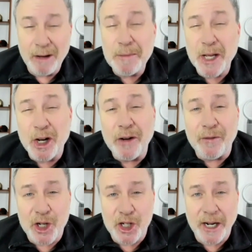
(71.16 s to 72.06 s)
That would be good
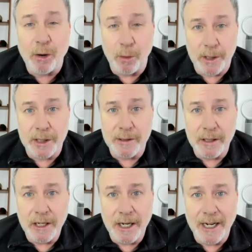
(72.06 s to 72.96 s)
for shareholders.
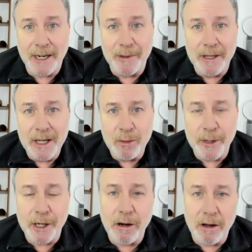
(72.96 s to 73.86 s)
When
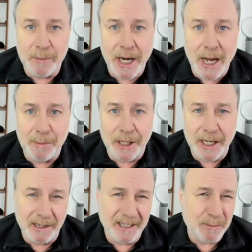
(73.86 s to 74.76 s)
you're called a
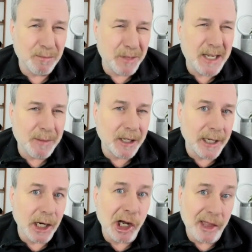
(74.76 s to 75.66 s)
monopoly, it's
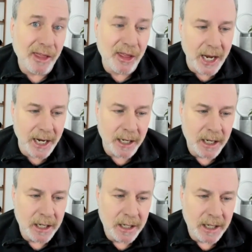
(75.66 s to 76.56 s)
typically a good thing
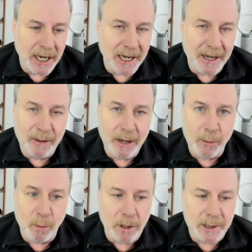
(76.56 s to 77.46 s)

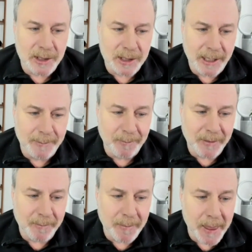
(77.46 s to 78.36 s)
on Wall Street.
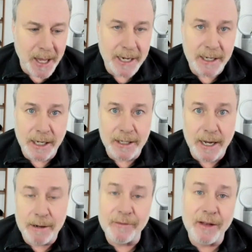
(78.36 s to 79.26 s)
And I
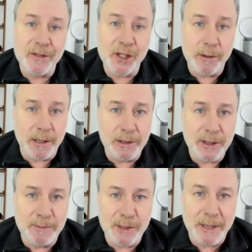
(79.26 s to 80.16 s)
don't know if you have
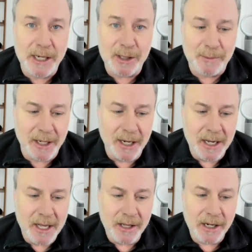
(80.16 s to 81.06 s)
Sonos speakers, but
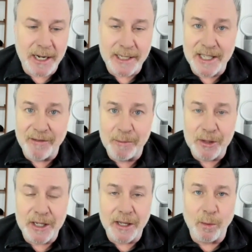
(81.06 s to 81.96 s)
they're cutting
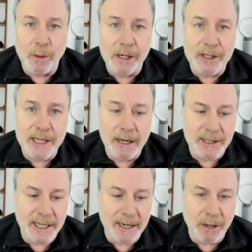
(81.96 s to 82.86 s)
7% of their workers down in
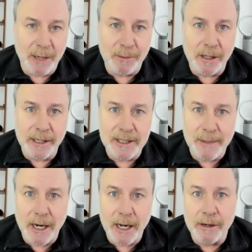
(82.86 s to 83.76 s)
Santa Barbara. That's
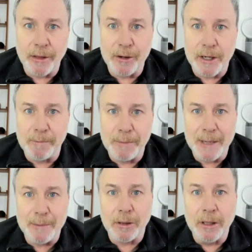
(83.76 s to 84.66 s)
about 130
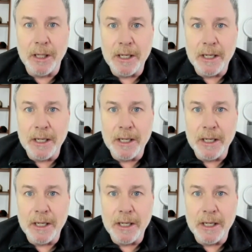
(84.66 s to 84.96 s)
people.